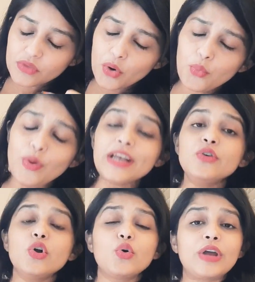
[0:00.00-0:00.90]
When
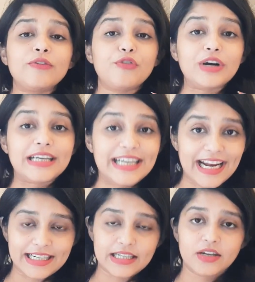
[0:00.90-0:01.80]
you're looking for
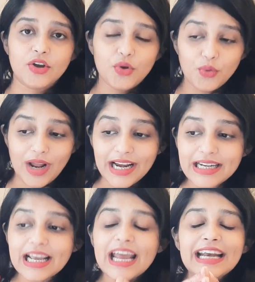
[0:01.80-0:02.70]
debt, right,
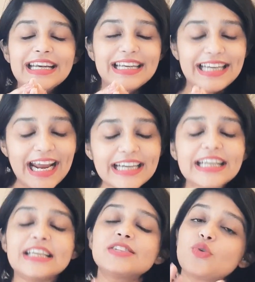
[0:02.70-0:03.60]

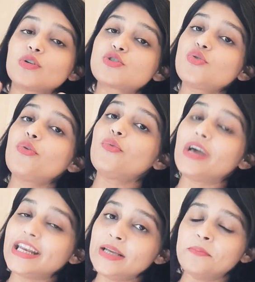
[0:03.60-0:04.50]
debt is also a
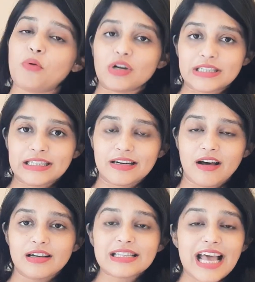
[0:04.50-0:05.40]
very important
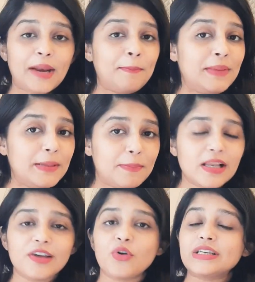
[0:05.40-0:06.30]
class, and people
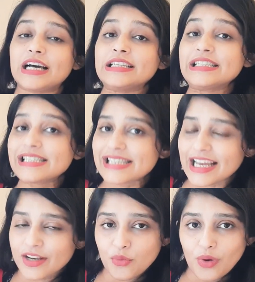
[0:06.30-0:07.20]
are not
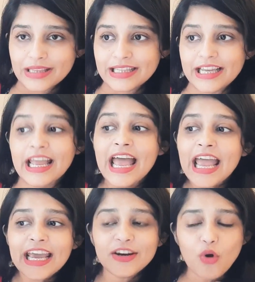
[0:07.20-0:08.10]
understanding one thing.
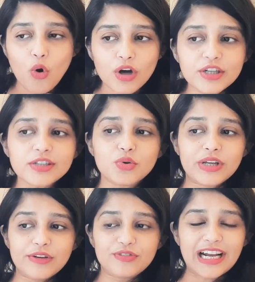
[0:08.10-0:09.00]
In order to
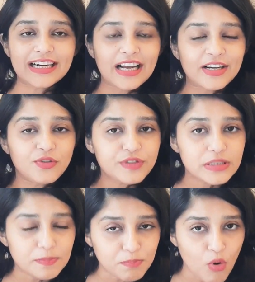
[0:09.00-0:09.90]
give that kind of
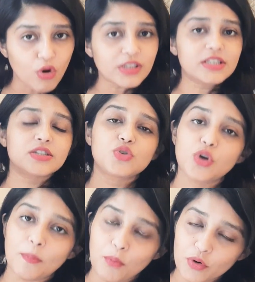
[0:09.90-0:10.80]
support to
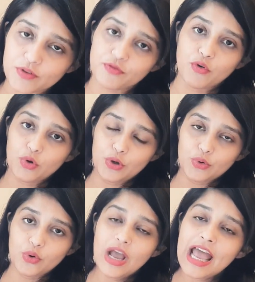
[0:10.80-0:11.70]
your
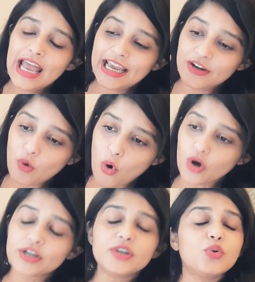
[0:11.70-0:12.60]
portfolio, in
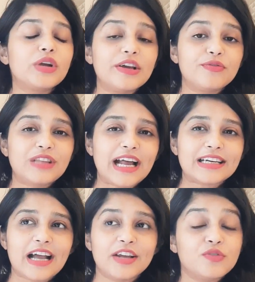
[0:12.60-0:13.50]
order to give
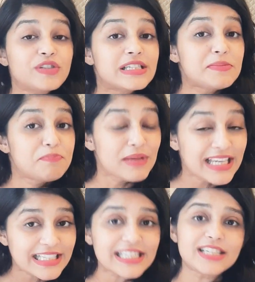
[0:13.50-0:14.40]
that kind of
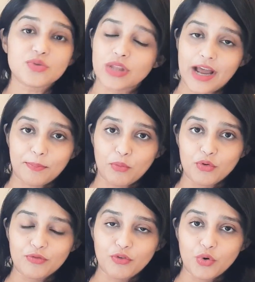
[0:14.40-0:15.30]
stability to that
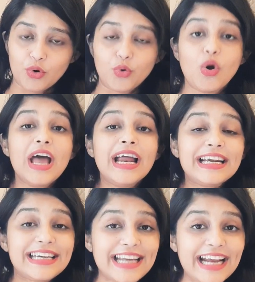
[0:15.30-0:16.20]
portfolio,
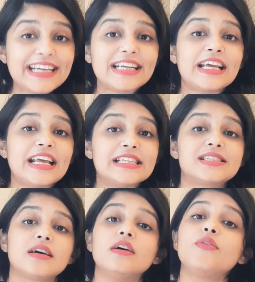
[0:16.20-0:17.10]
debt
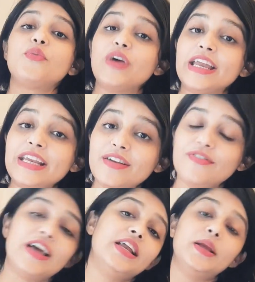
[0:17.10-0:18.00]
is a
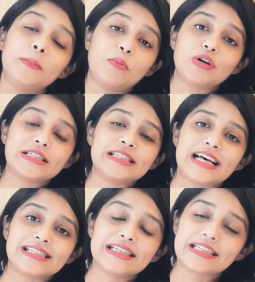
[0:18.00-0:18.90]
very important
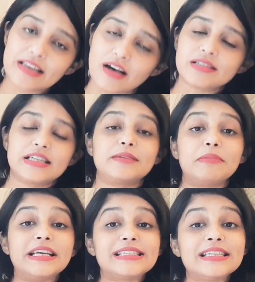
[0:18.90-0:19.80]
asset class. It
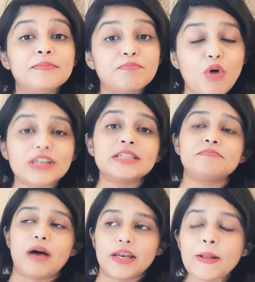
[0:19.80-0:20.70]
plays an
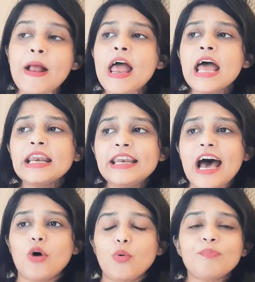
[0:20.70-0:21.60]
important part.
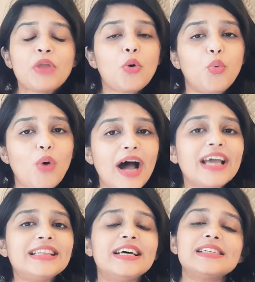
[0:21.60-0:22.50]
Now,
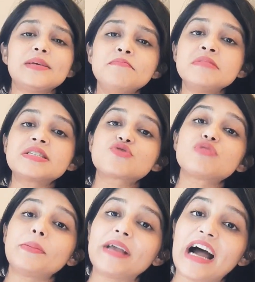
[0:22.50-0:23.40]
why there's a
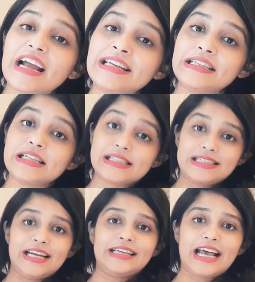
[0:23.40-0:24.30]
mystery behind this
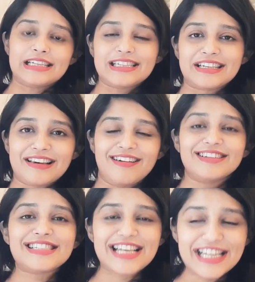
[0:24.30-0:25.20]
debt asset
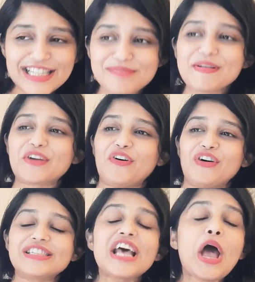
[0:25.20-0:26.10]
class is
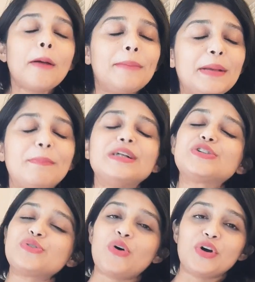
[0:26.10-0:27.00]
because people
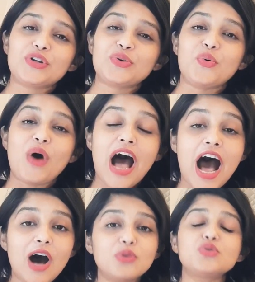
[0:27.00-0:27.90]
do not know
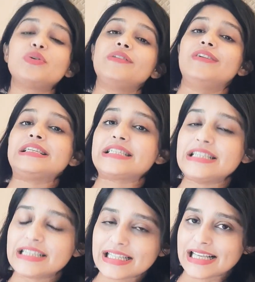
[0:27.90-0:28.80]
how to invest
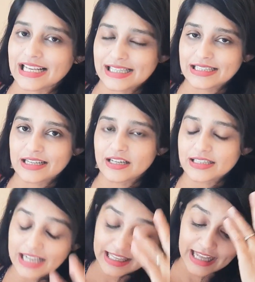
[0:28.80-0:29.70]
in this asset
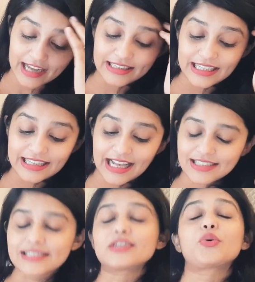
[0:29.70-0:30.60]
class, and I think
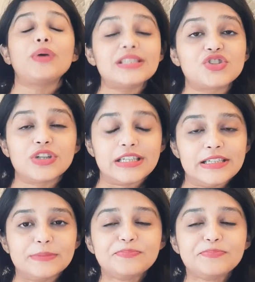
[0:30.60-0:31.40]
that's the question here.